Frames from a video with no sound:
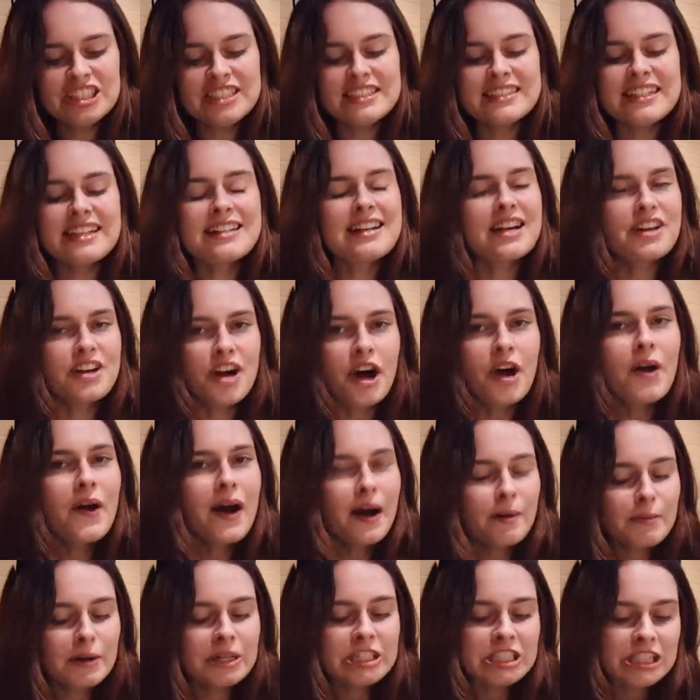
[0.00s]
She said, I know
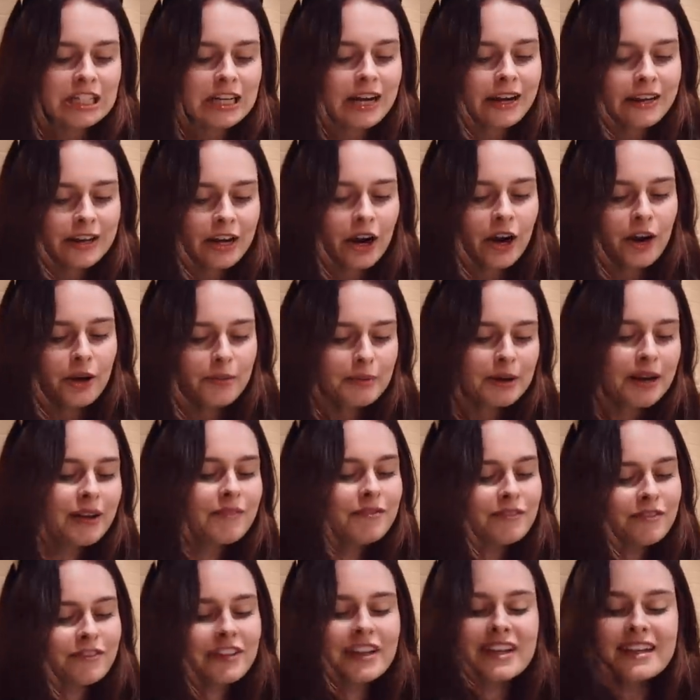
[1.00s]
how much you like your home
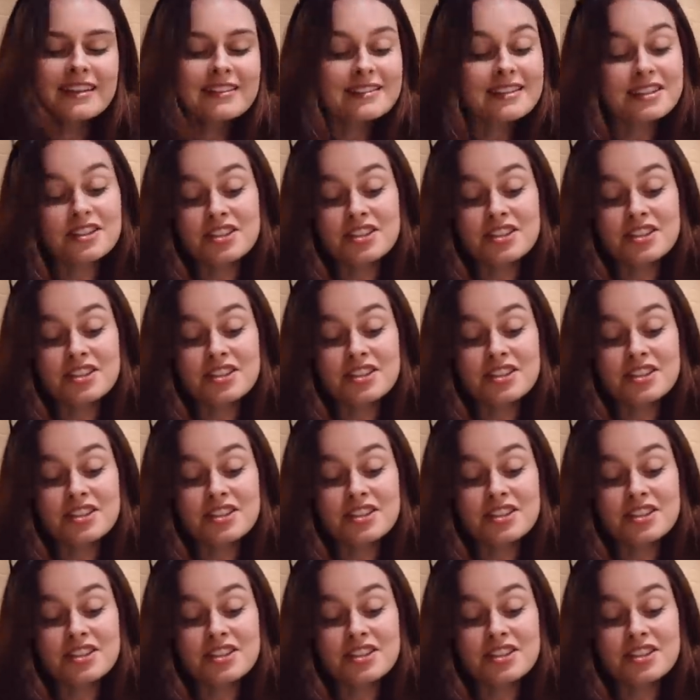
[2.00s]
comforts.